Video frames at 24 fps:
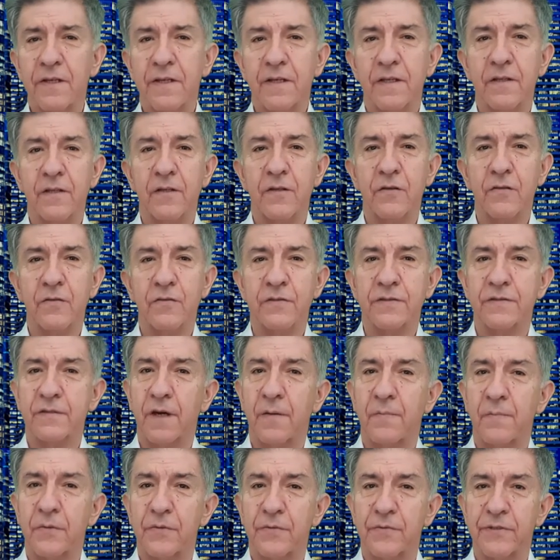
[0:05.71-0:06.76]
News
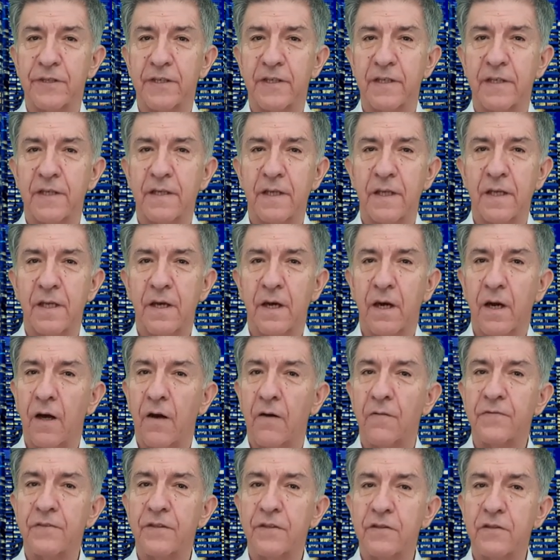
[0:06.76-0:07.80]
Summary
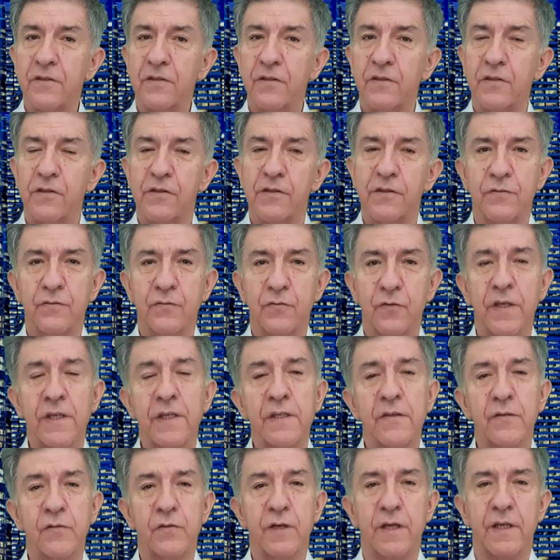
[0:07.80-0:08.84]
of the Year
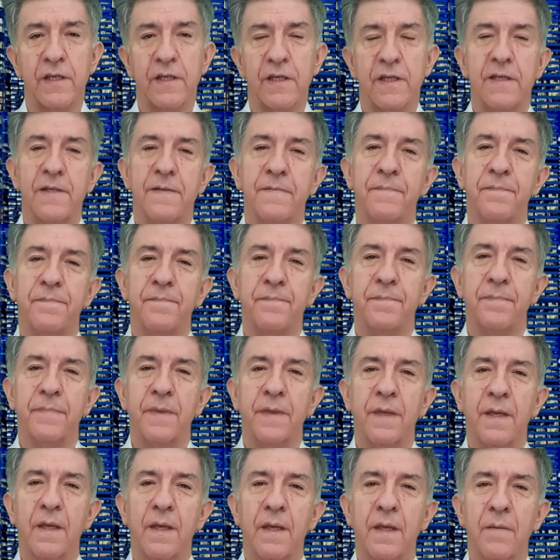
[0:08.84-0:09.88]
2020.
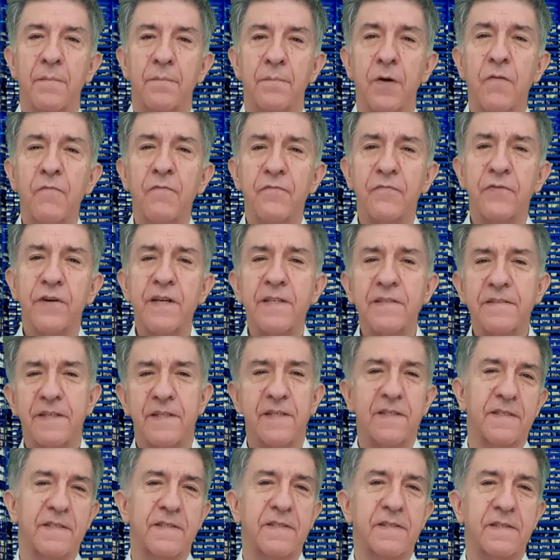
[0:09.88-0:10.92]
Pope
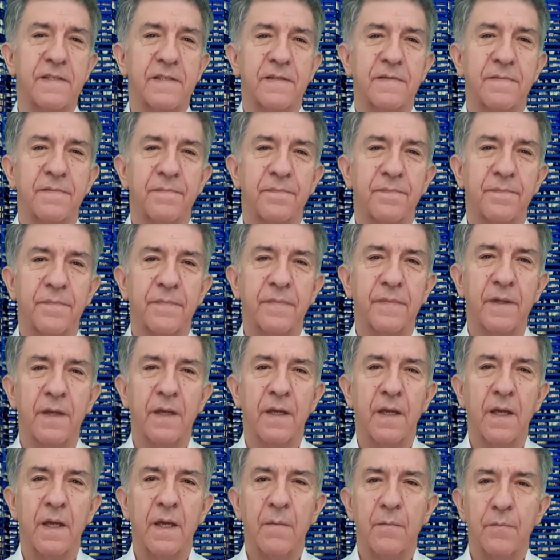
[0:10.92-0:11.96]
Francis.
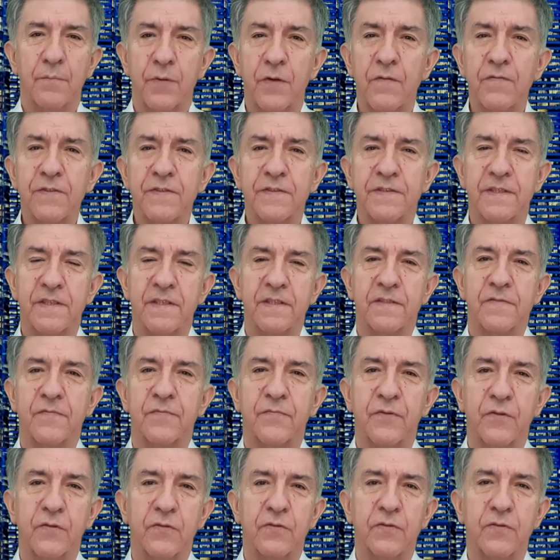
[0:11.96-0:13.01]
Prophecies
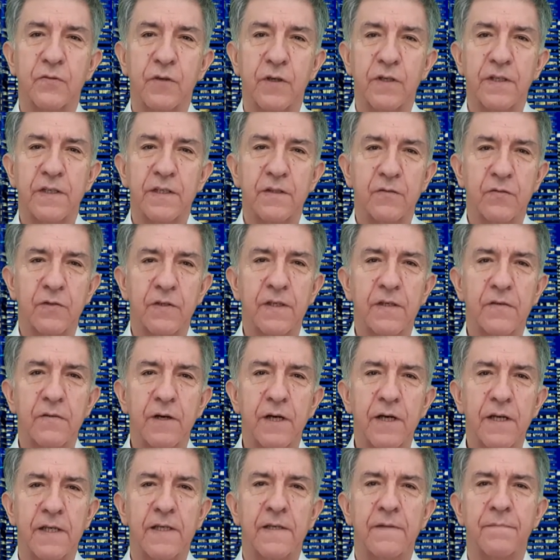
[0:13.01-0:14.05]
for
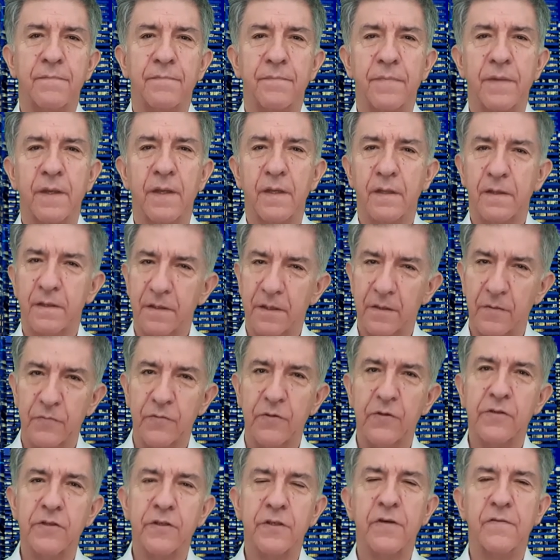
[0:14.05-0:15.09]
2021. The
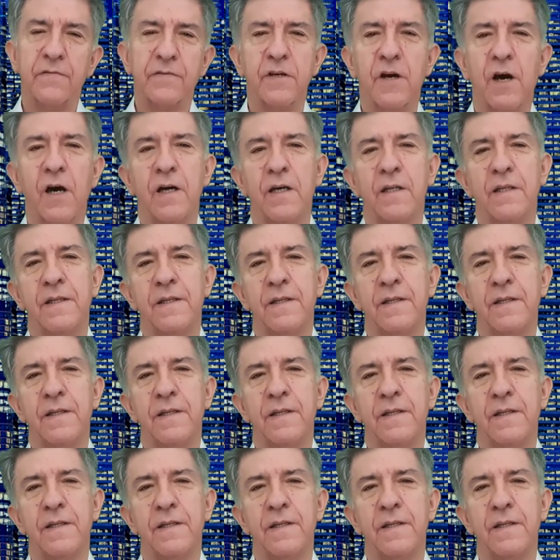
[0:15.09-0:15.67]
Work of God.